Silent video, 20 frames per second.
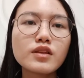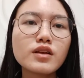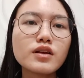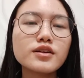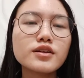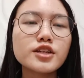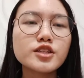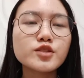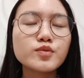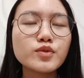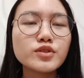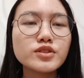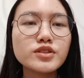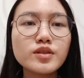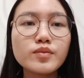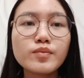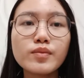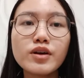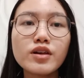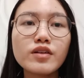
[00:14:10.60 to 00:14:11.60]

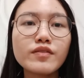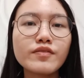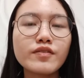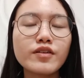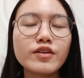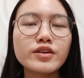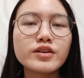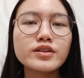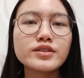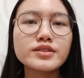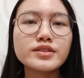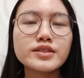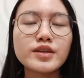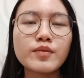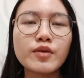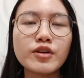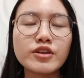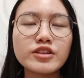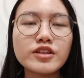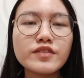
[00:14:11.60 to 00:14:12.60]
responsible for the same
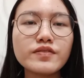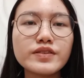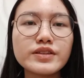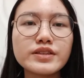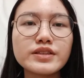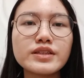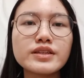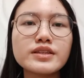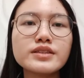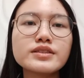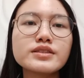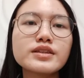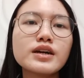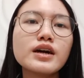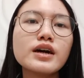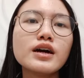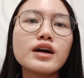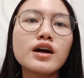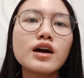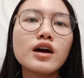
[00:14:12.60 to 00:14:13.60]
activities
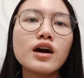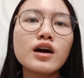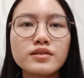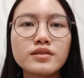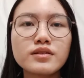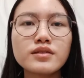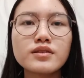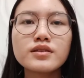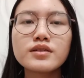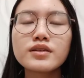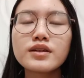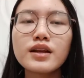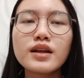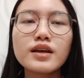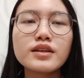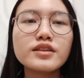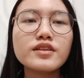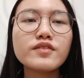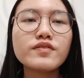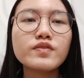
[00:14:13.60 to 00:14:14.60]

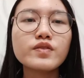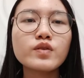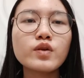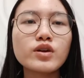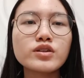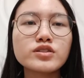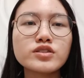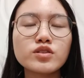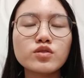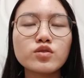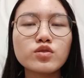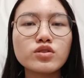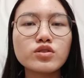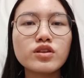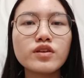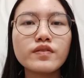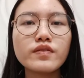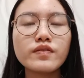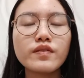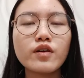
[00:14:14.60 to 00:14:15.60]
relative to
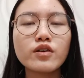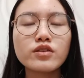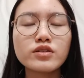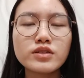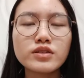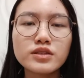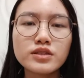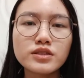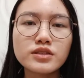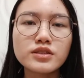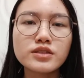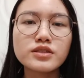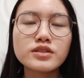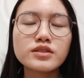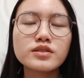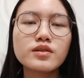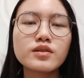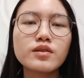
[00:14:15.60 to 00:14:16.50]
executive orders.